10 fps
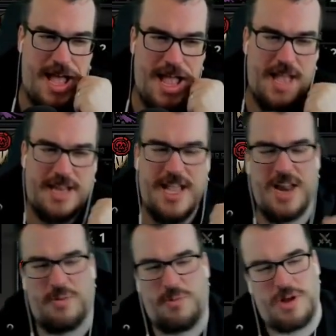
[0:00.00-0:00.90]
I, I
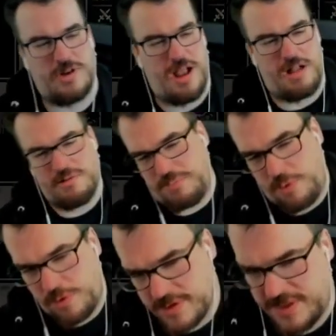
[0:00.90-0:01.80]
kind of wonder how
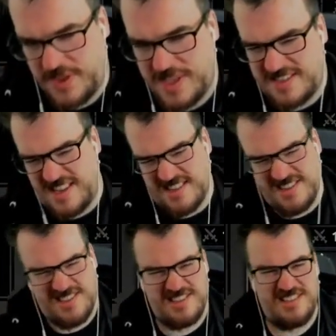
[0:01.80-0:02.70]
important this
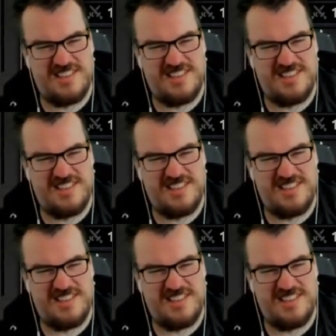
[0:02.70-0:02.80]
is.